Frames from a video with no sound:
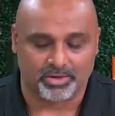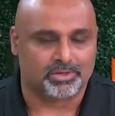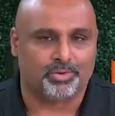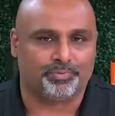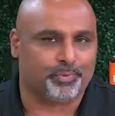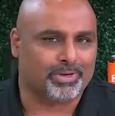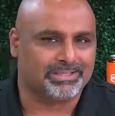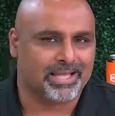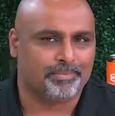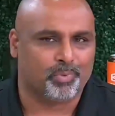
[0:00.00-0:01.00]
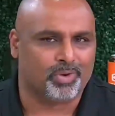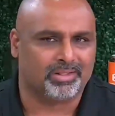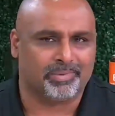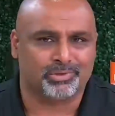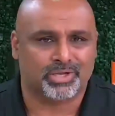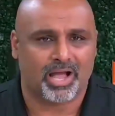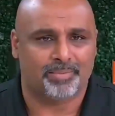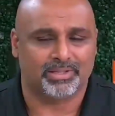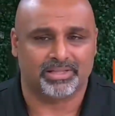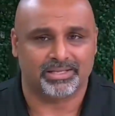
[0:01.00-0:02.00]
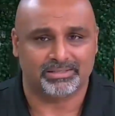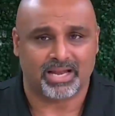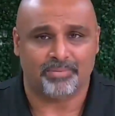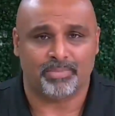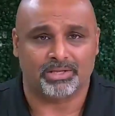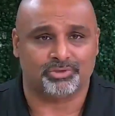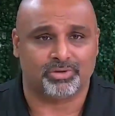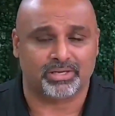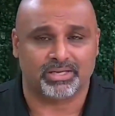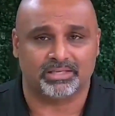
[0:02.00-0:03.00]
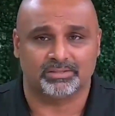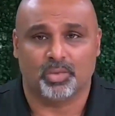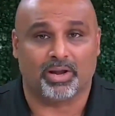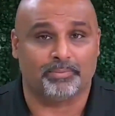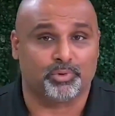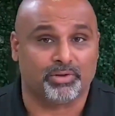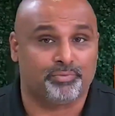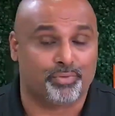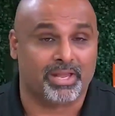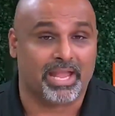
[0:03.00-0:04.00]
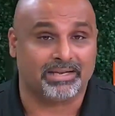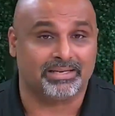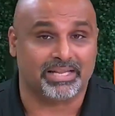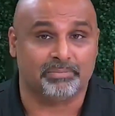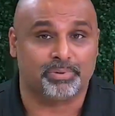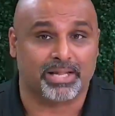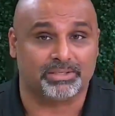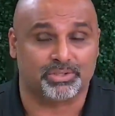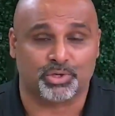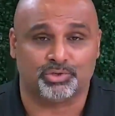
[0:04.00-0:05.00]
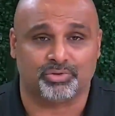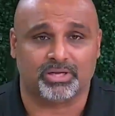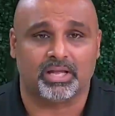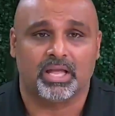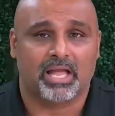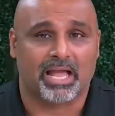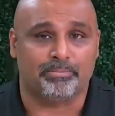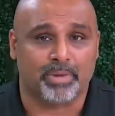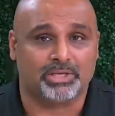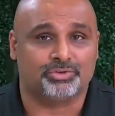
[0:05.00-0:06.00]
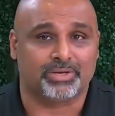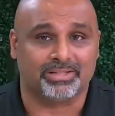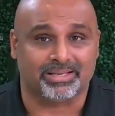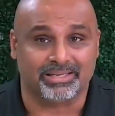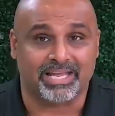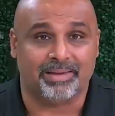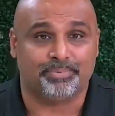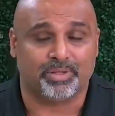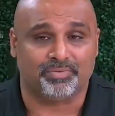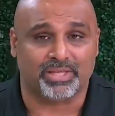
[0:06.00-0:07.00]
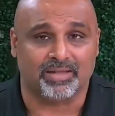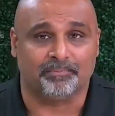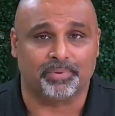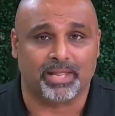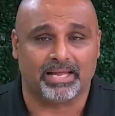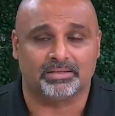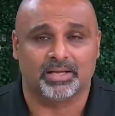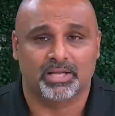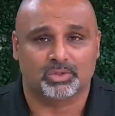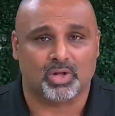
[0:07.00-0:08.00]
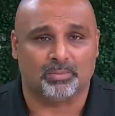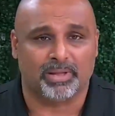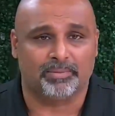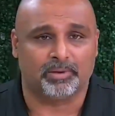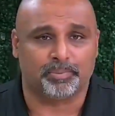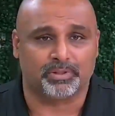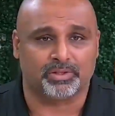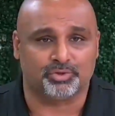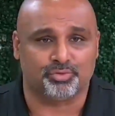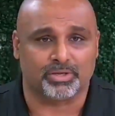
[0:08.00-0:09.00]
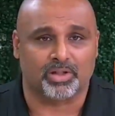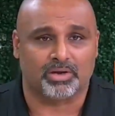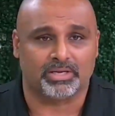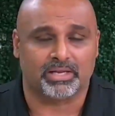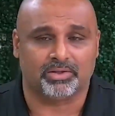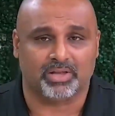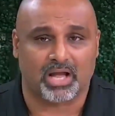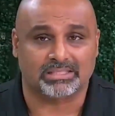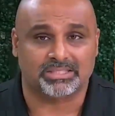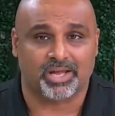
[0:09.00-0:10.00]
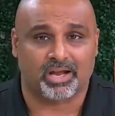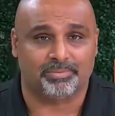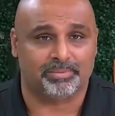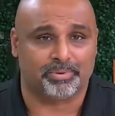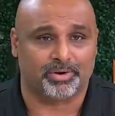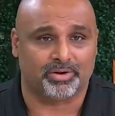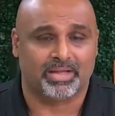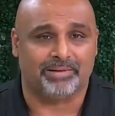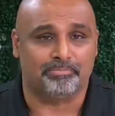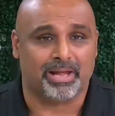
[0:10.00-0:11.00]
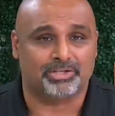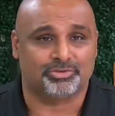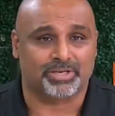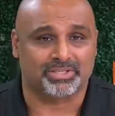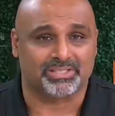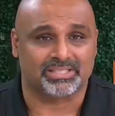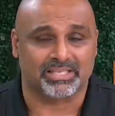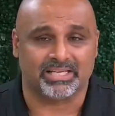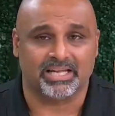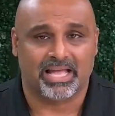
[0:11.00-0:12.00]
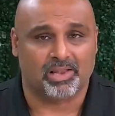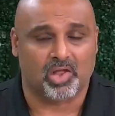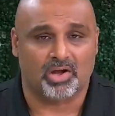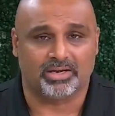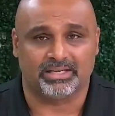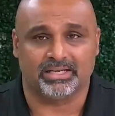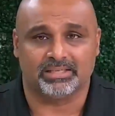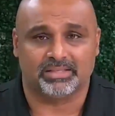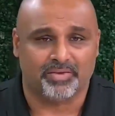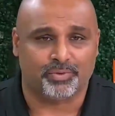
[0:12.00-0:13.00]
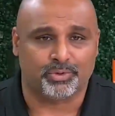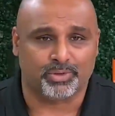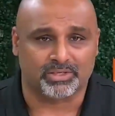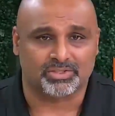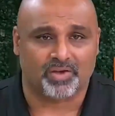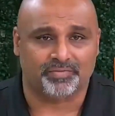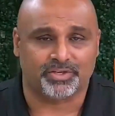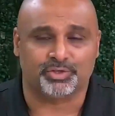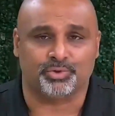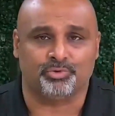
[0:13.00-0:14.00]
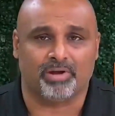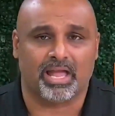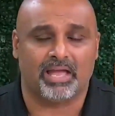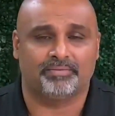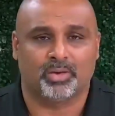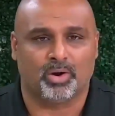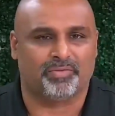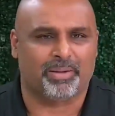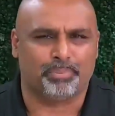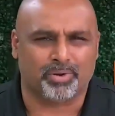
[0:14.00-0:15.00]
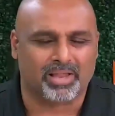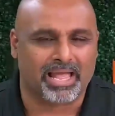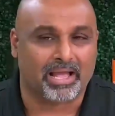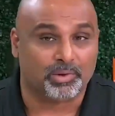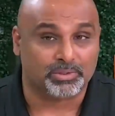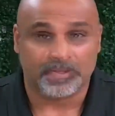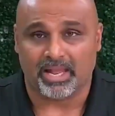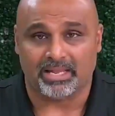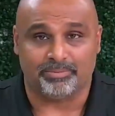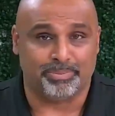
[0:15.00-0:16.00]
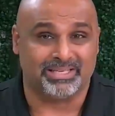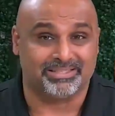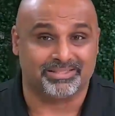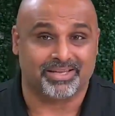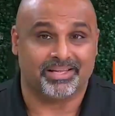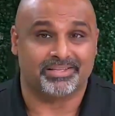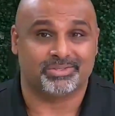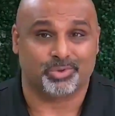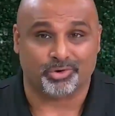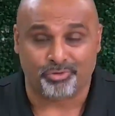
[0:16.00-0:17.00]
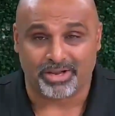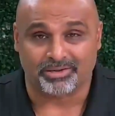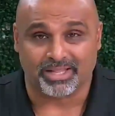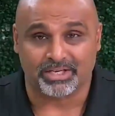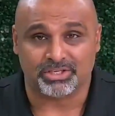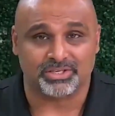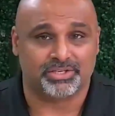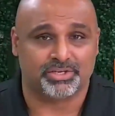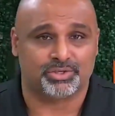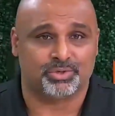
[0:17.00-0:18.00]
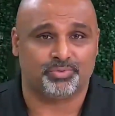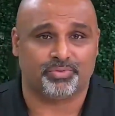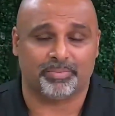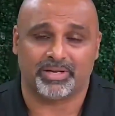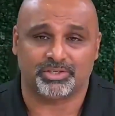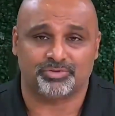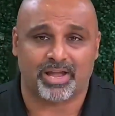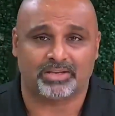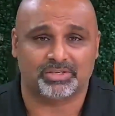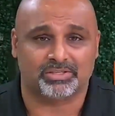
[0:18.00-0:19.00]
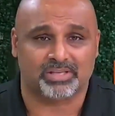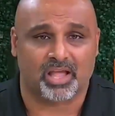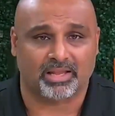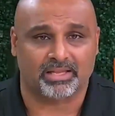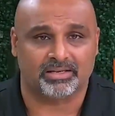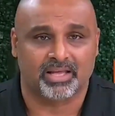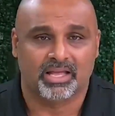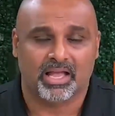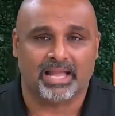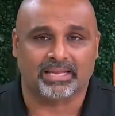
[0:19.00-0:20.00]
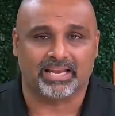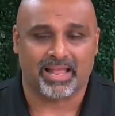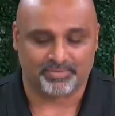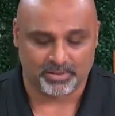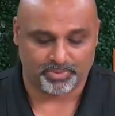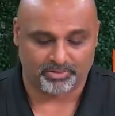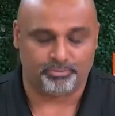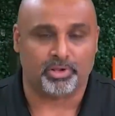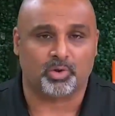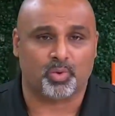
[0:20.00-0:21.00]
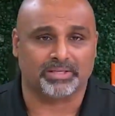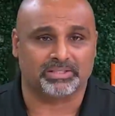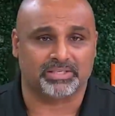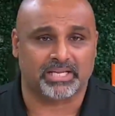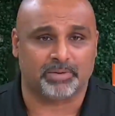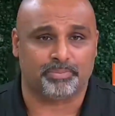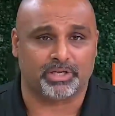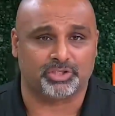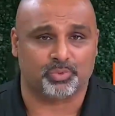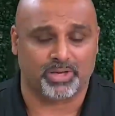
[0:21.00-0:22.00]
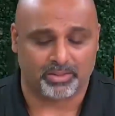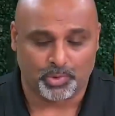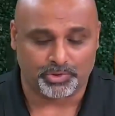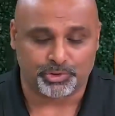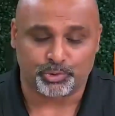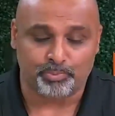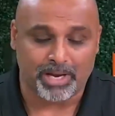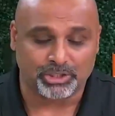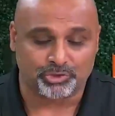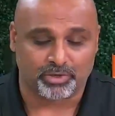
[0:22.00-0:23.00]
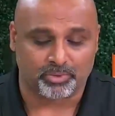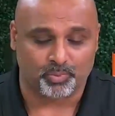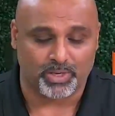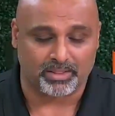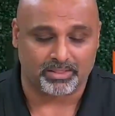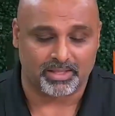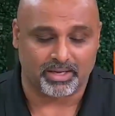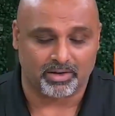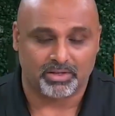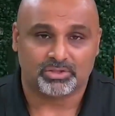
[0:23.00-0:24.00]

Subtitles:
So for example, one of the most common things that I'm measuring is when I'm doing free-handed implant surgery, I'm measuring the depth of the implant. So I'll be able to put the drill on here, the osteotomy burr, and measure it to see how long it is. If we're doing a soft tissue graft, or if I pull out a big cyst or granulation tissue from an extraction socket, I can have something real quick to take a picture with or to measure it with there.